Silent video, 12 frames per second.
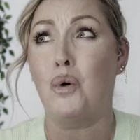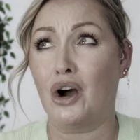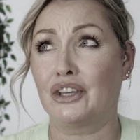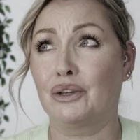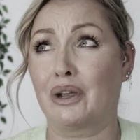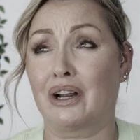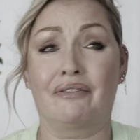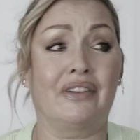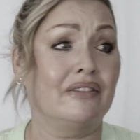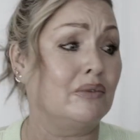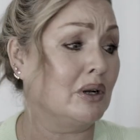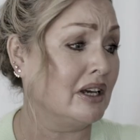Why, you hear,
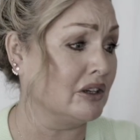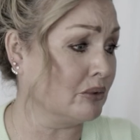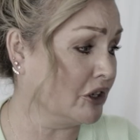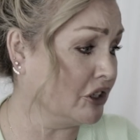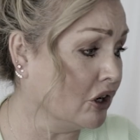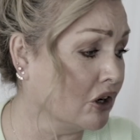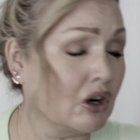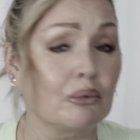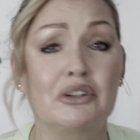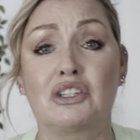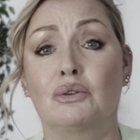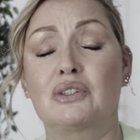Viv? When you were younger,
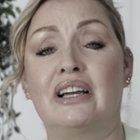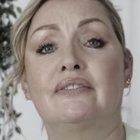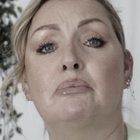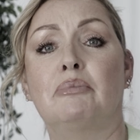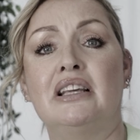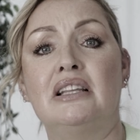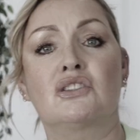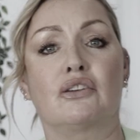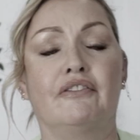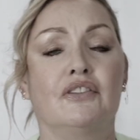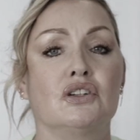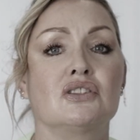we don't have the means or
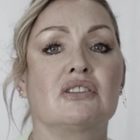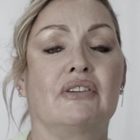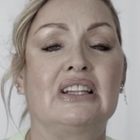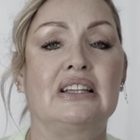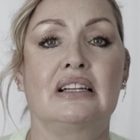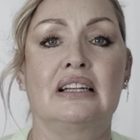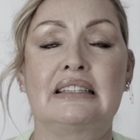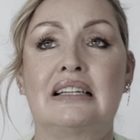funds or anything like